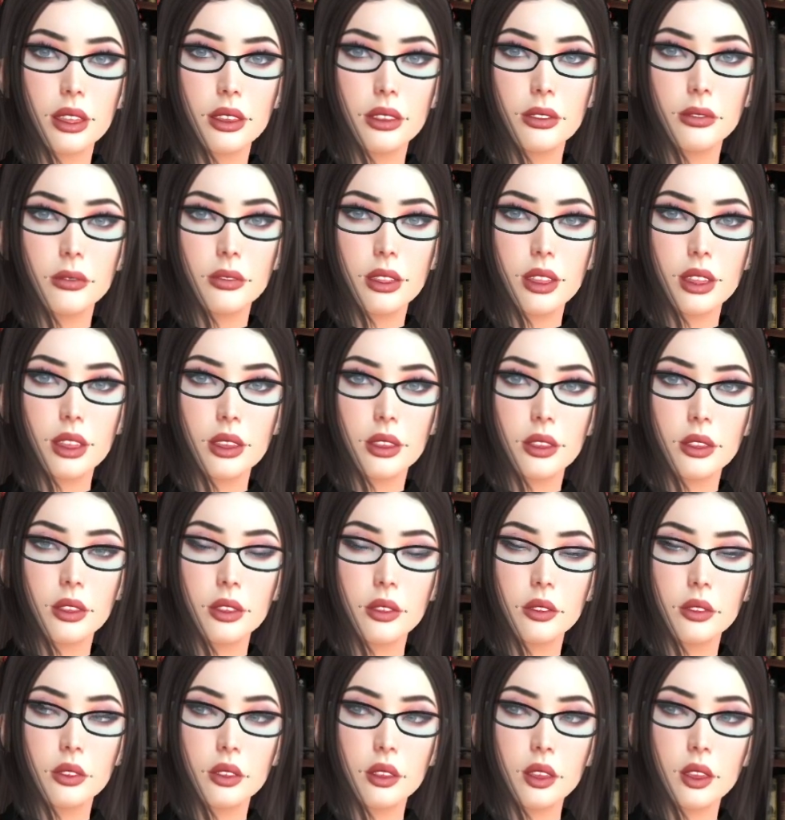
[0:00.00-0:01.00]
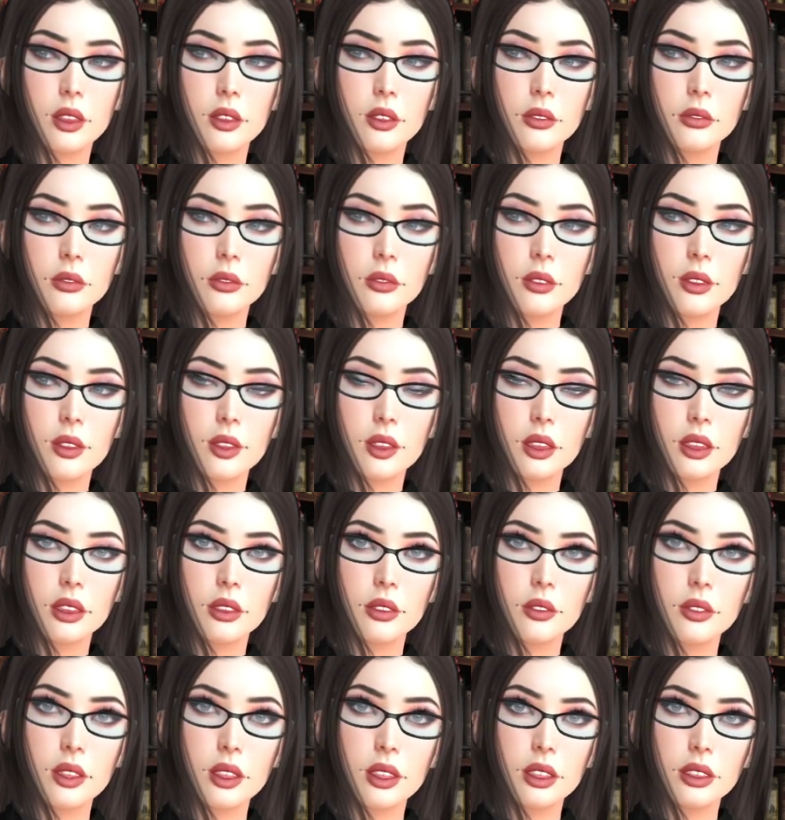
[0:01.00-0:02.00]
trying to cover it all, people.
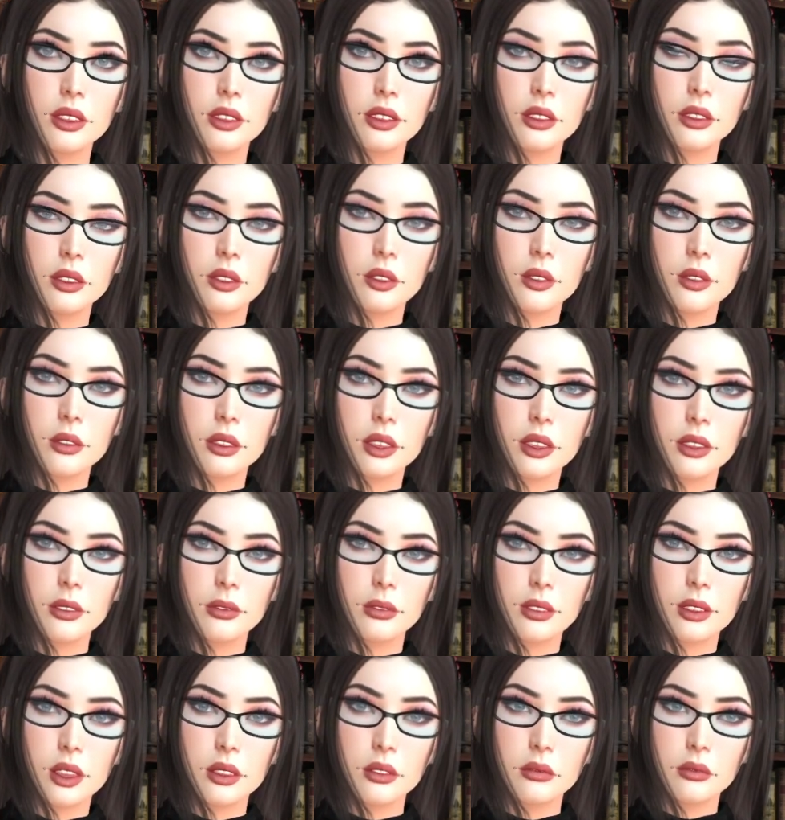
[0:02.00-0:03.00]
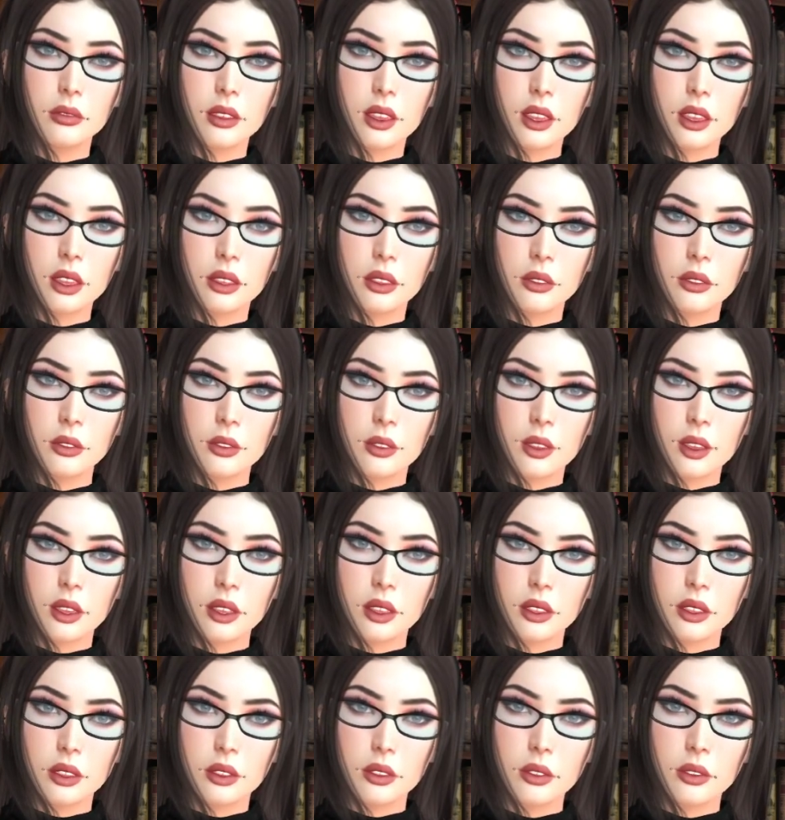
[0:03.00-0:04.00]
Just no.
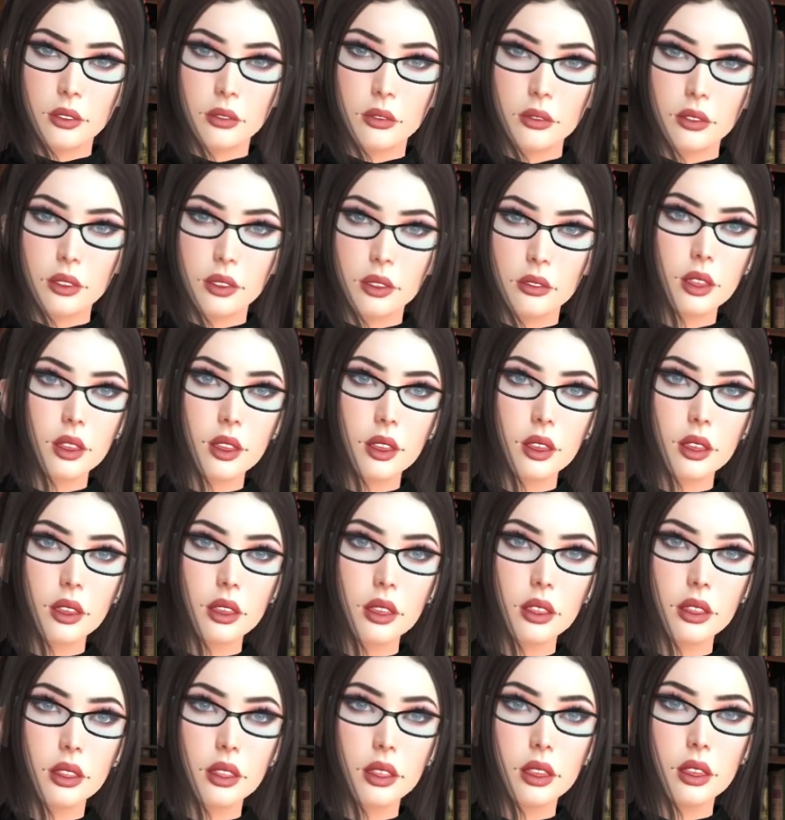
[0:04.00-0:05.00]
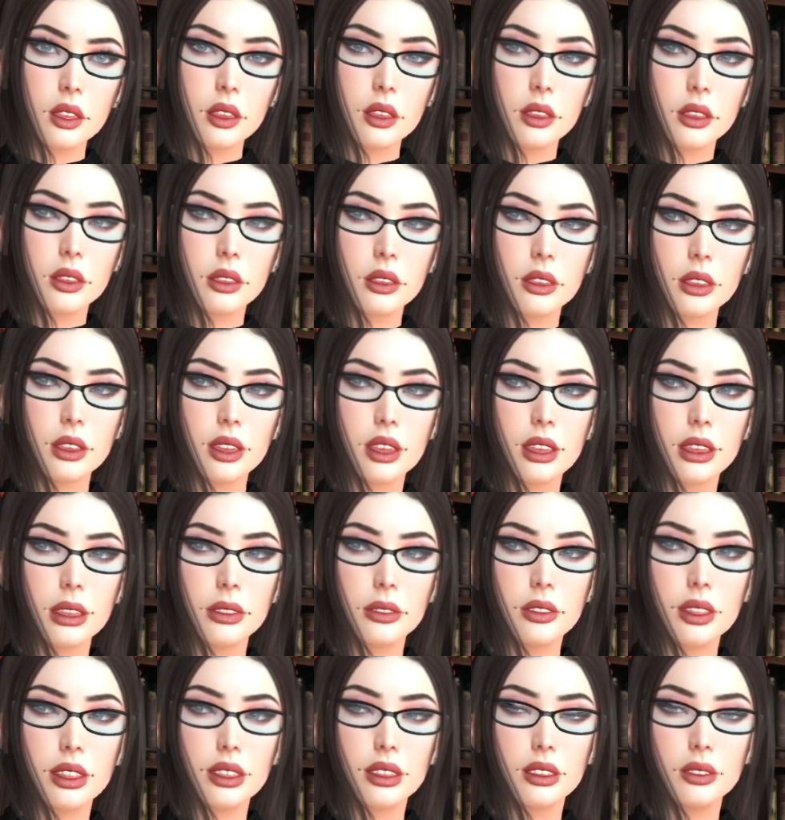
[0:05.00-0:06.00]
Again,
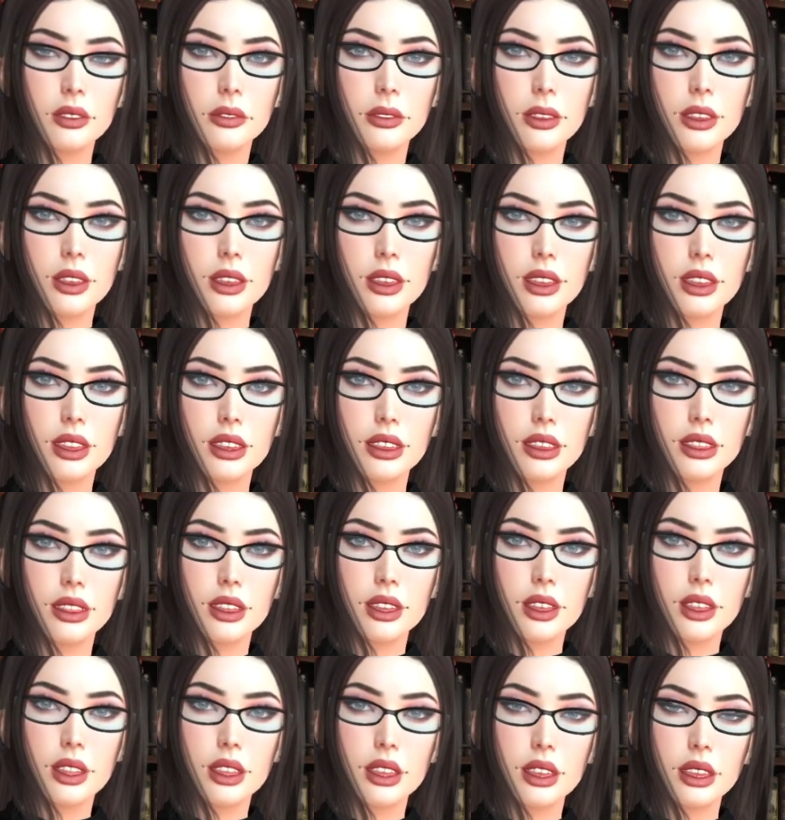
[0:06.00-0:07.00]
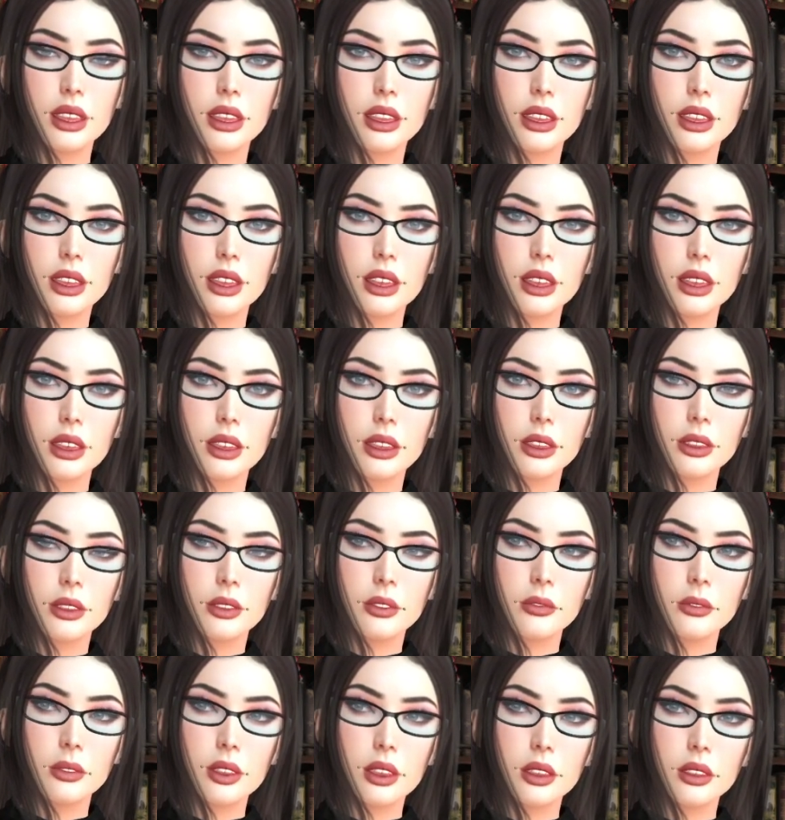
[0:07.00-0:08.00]
my thoughts, but
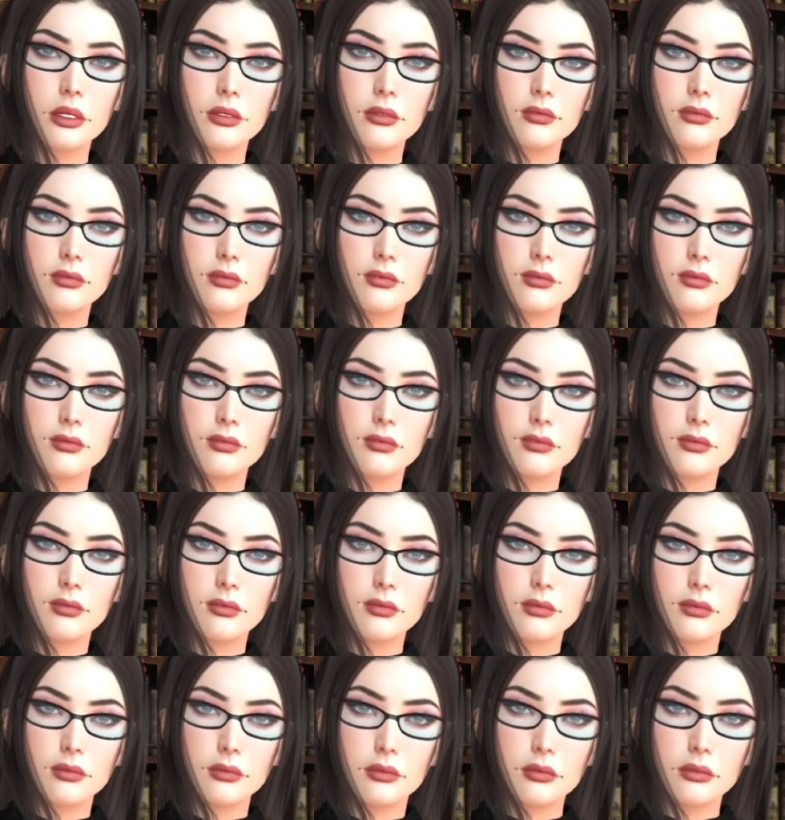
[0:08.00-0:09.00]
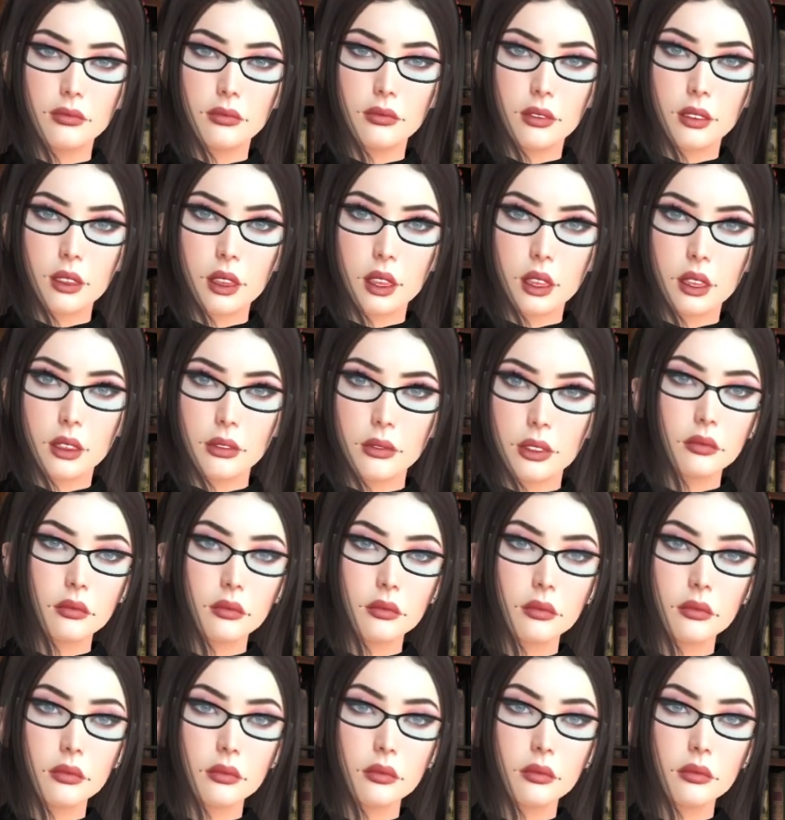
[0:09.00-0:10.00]
You will do what you will.
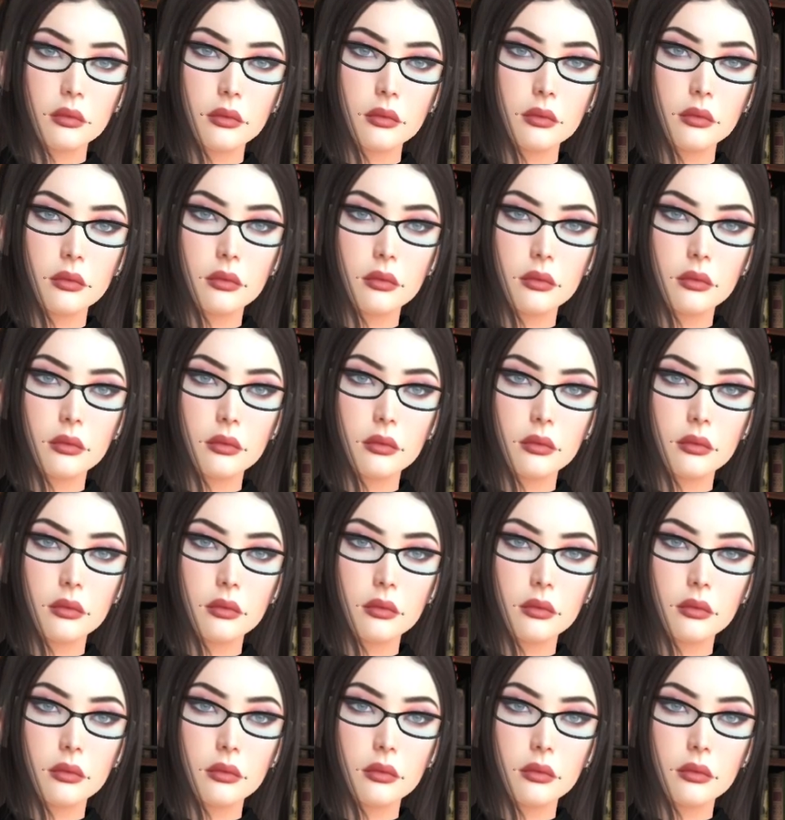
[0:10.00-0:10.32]
Now,